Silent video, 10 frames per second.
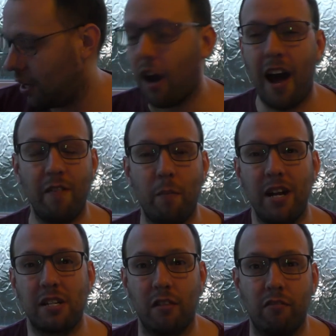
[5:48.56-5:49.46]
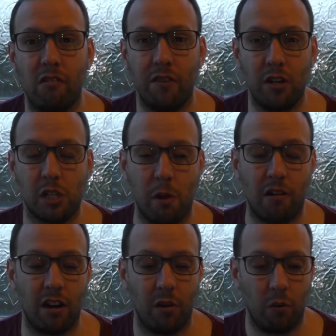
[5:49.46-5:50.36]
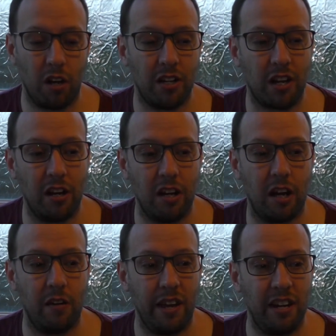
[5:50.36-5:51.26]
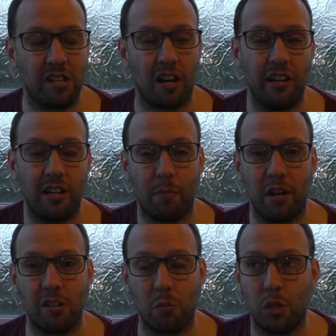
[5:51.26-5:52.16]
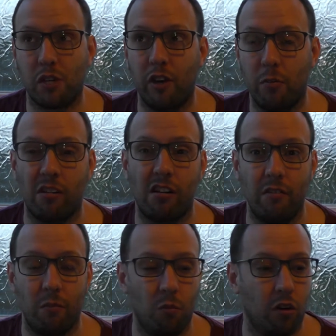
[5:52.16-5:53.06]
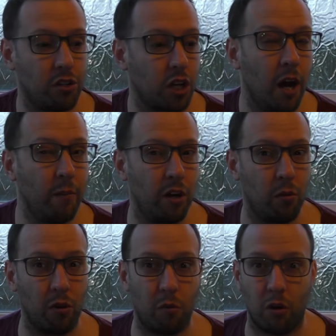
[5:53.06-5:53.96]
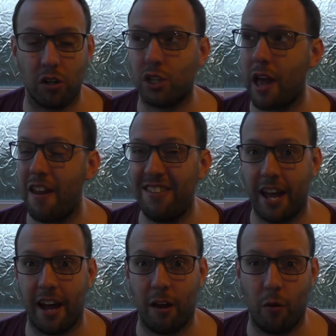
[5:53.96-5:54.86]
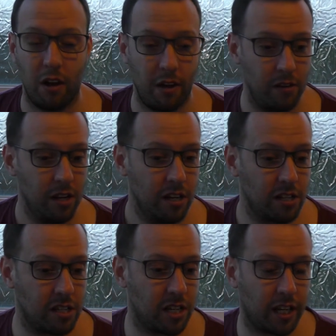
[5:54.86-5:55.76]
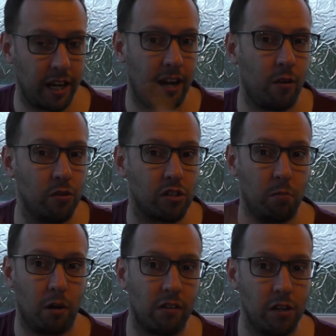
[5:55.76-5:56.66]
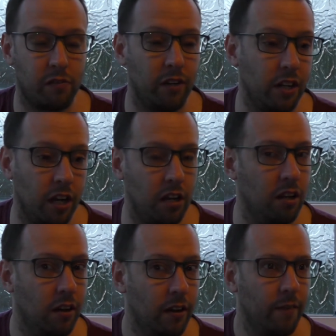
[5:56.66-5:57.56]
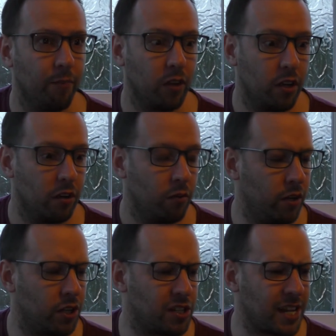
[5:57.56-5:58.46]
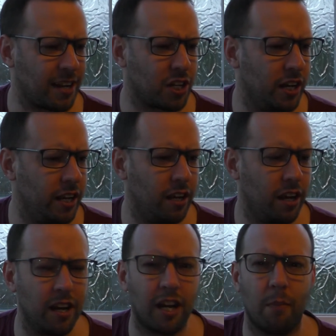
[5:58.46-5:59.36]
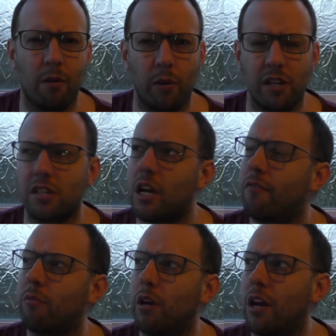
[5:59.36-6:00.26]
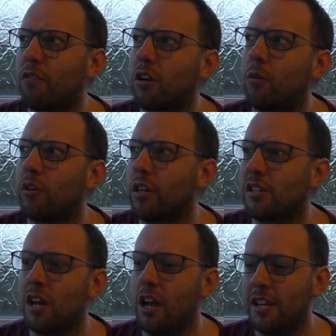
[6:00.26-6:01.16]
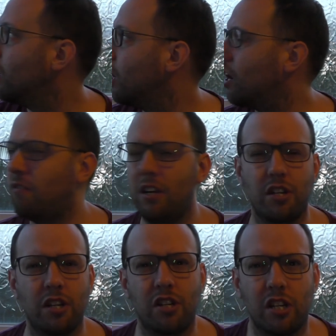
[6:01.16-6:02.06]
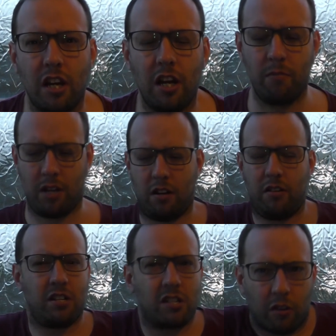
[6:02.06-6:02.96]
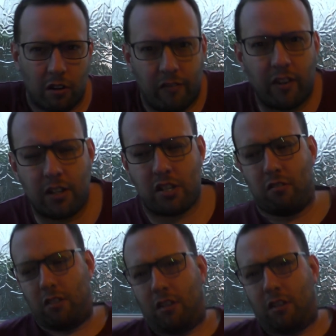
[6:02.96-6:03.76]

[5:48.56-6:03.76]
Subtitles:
I'll have a better review tomorrow. Well, I don't know. It entirely depends on which film I watch. I'm going to watch that now. Stick it out on tomorrow's video, which is actually in a couple of weeks' time from when I'm recording this. I really should shut up now. This has gone on far too